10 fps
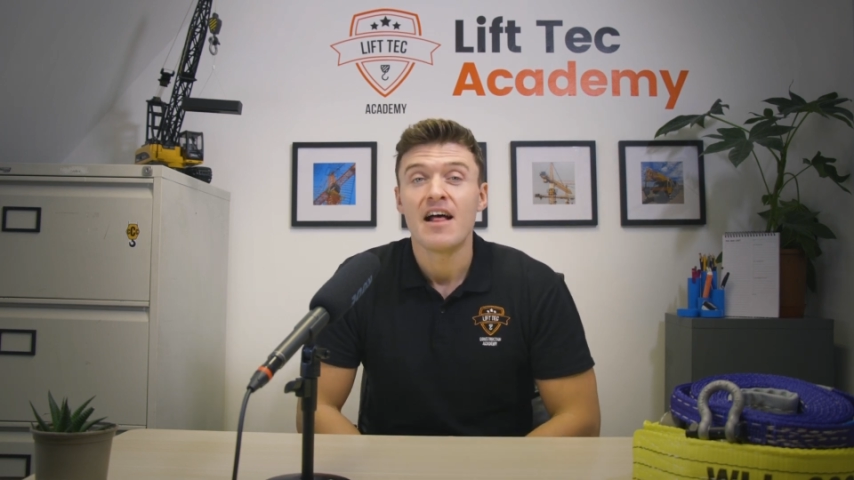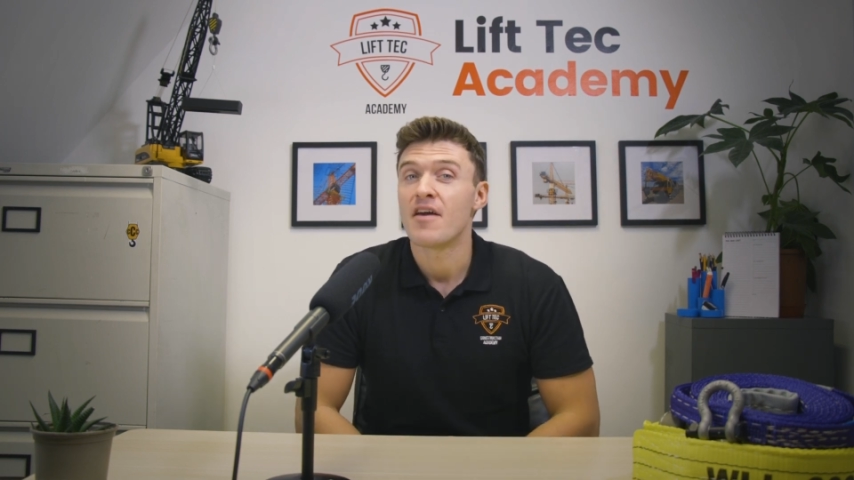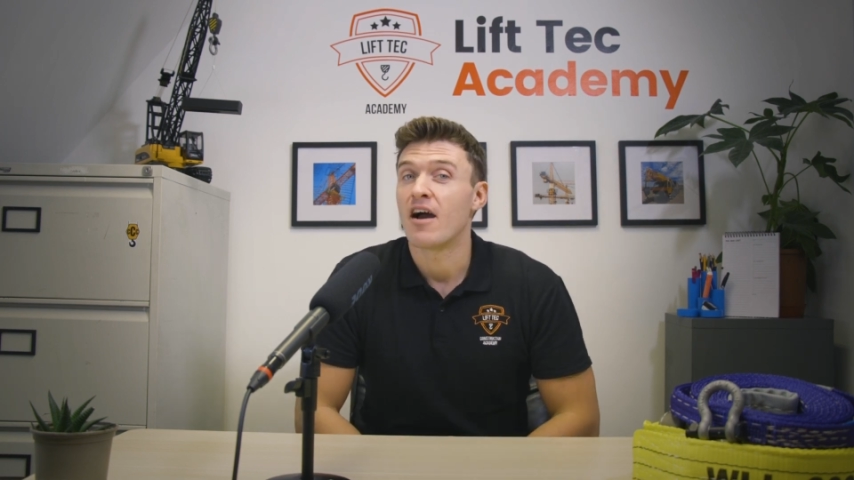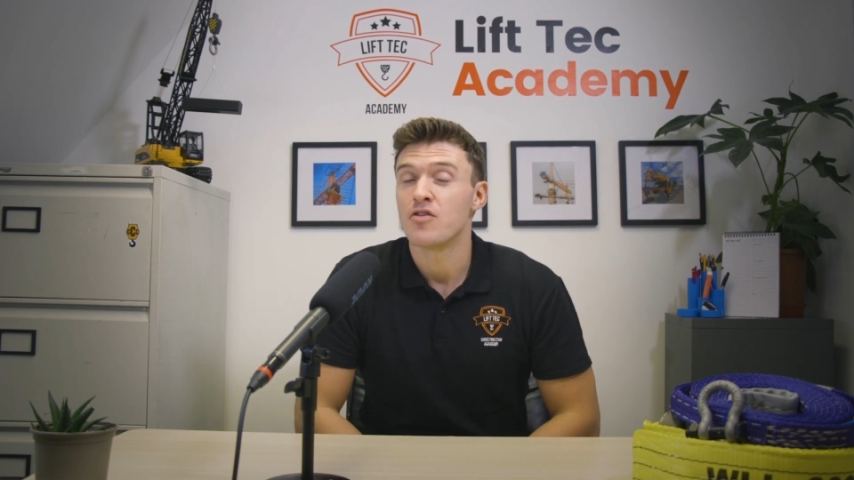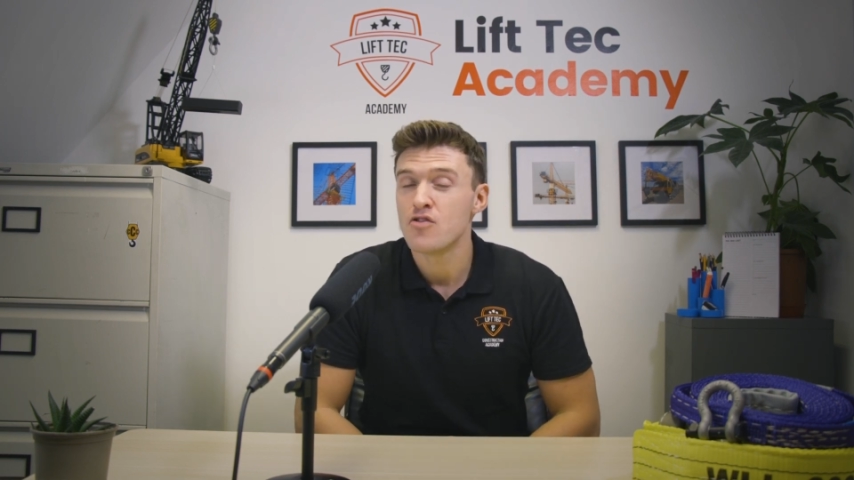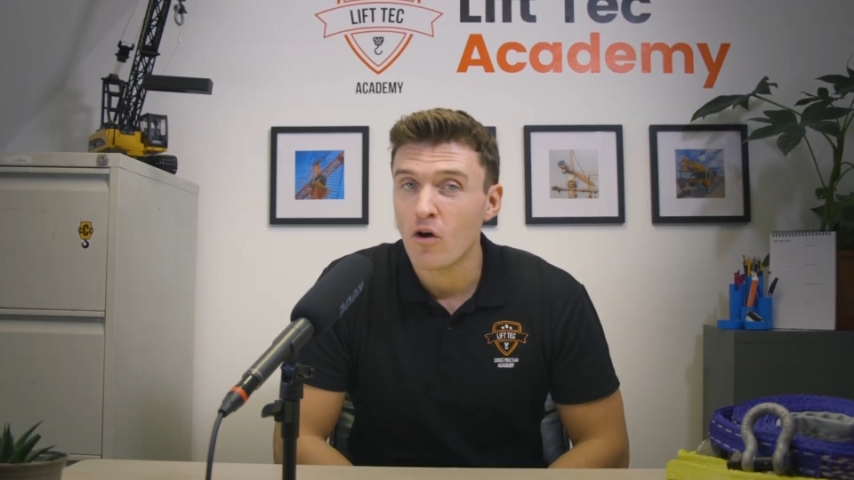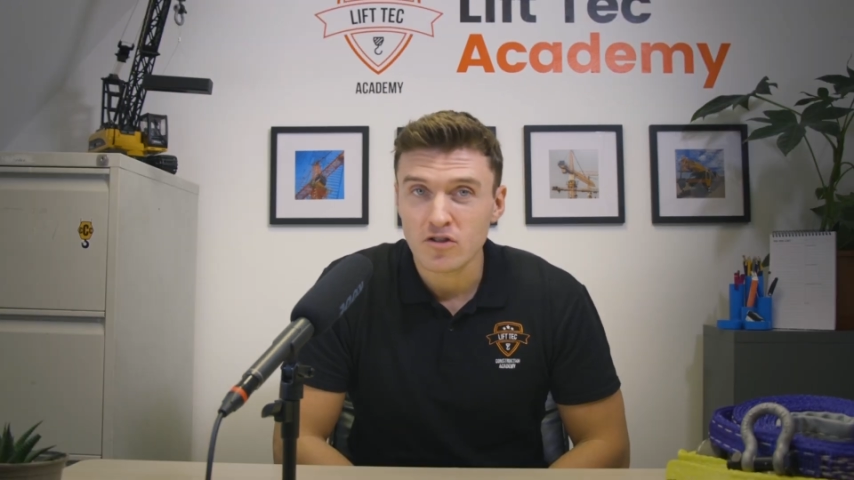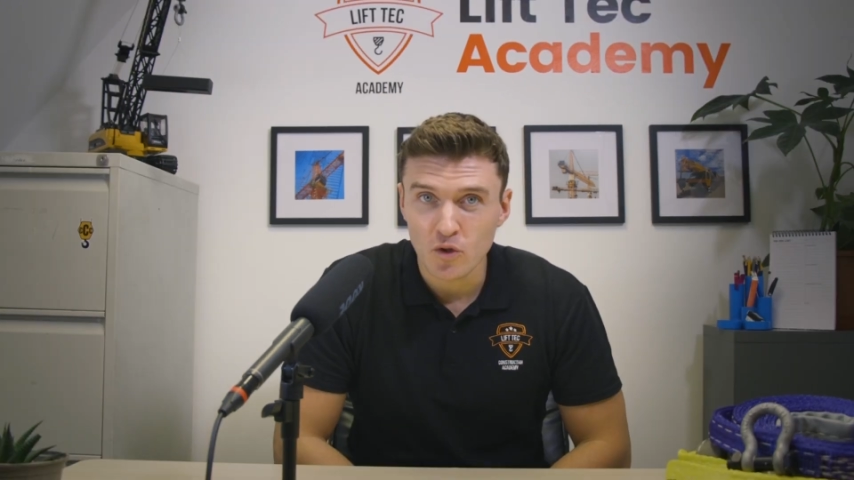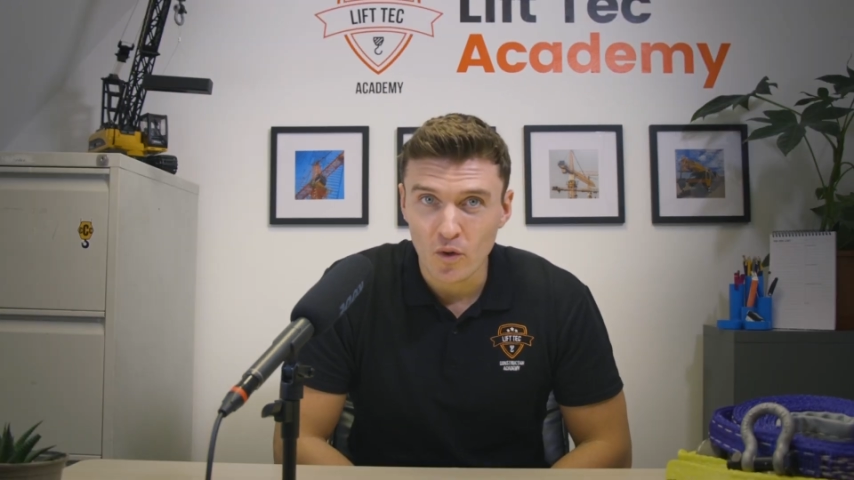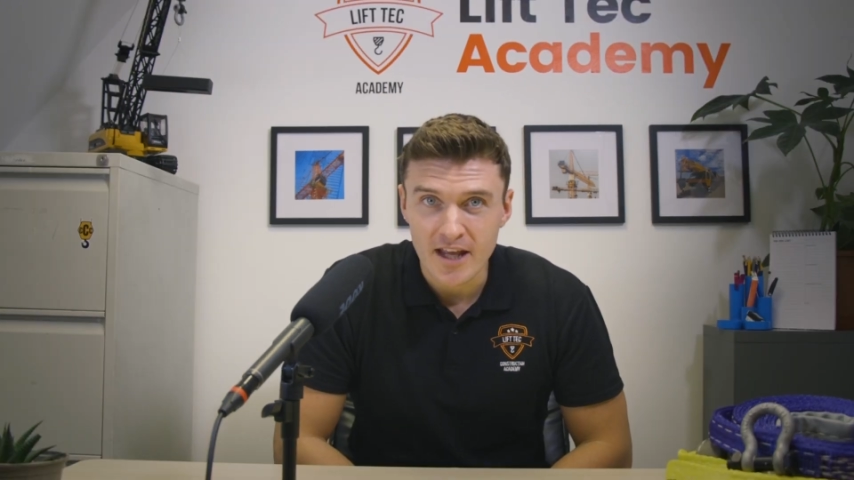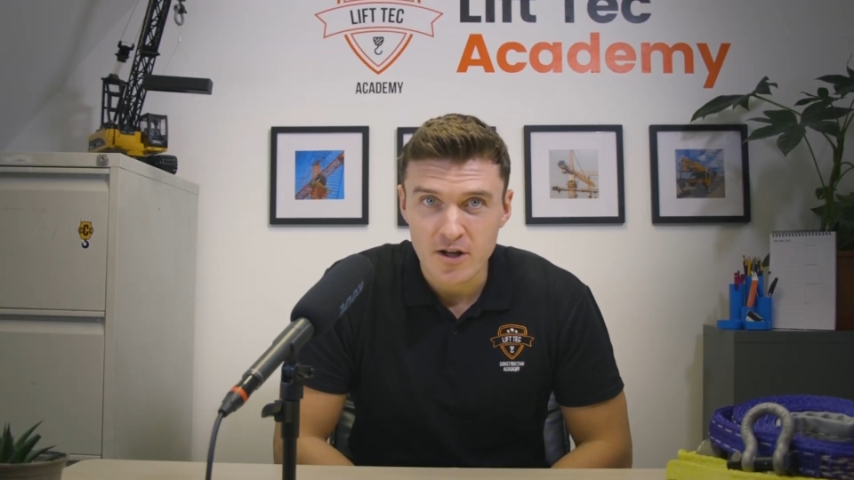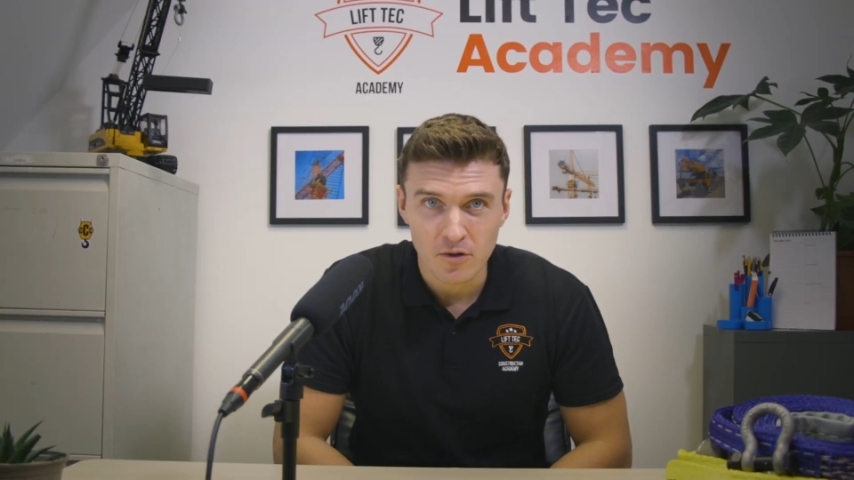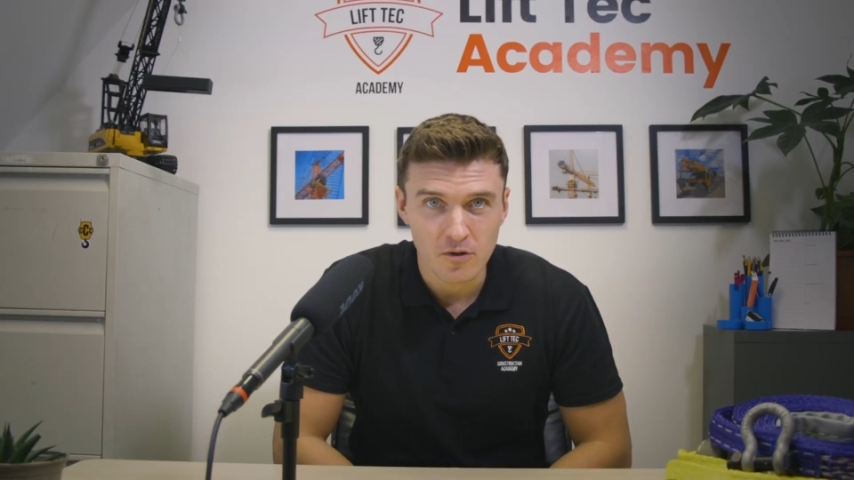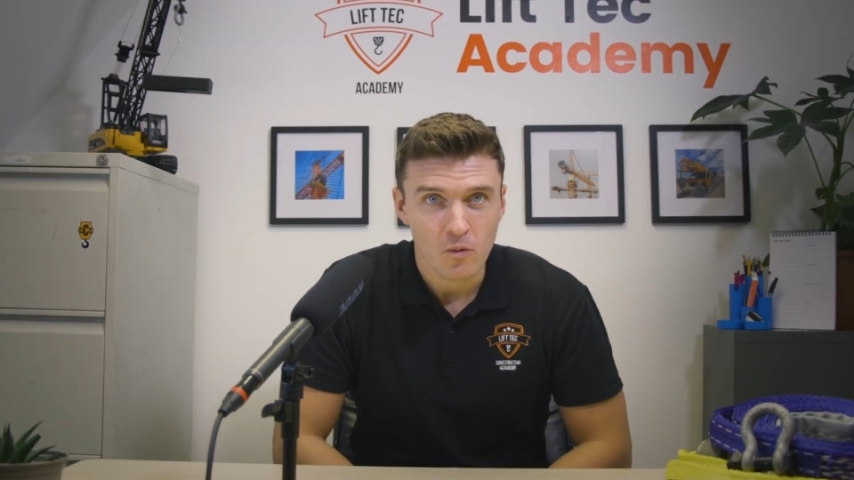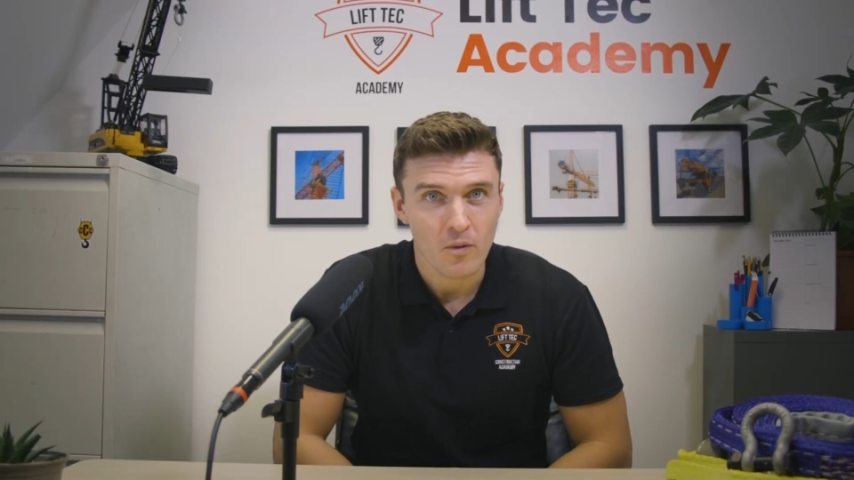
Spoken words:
They are not all equal.